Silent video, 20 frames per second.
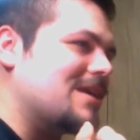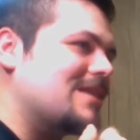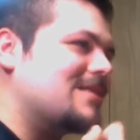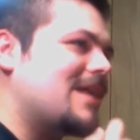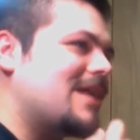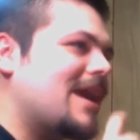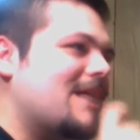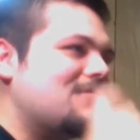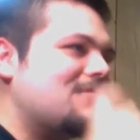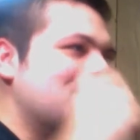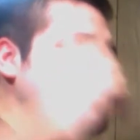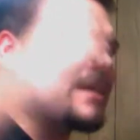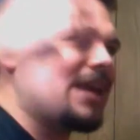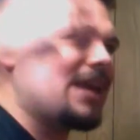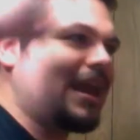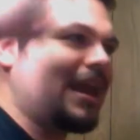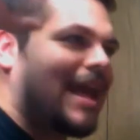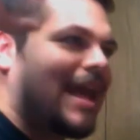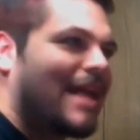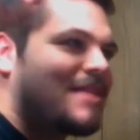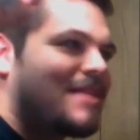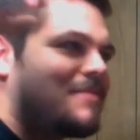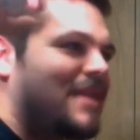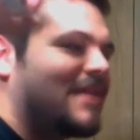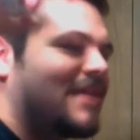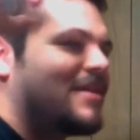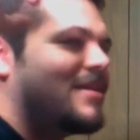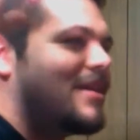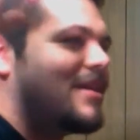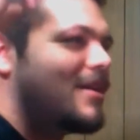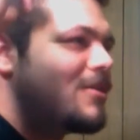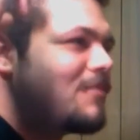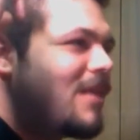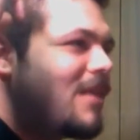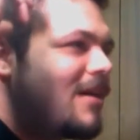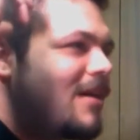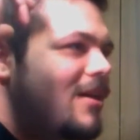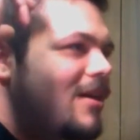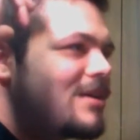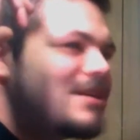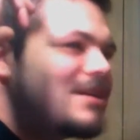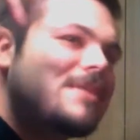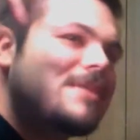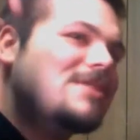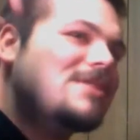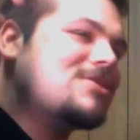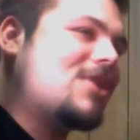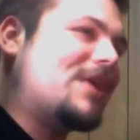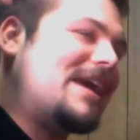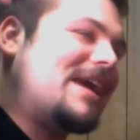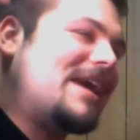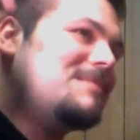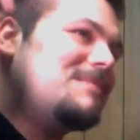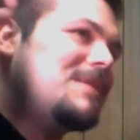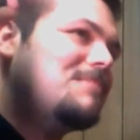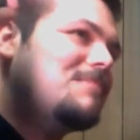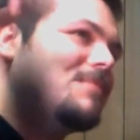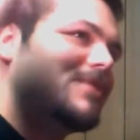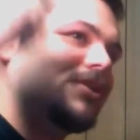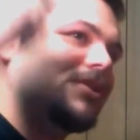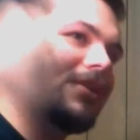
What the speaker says: they have these like animated inner monologues. I mean, it's all animated, but they're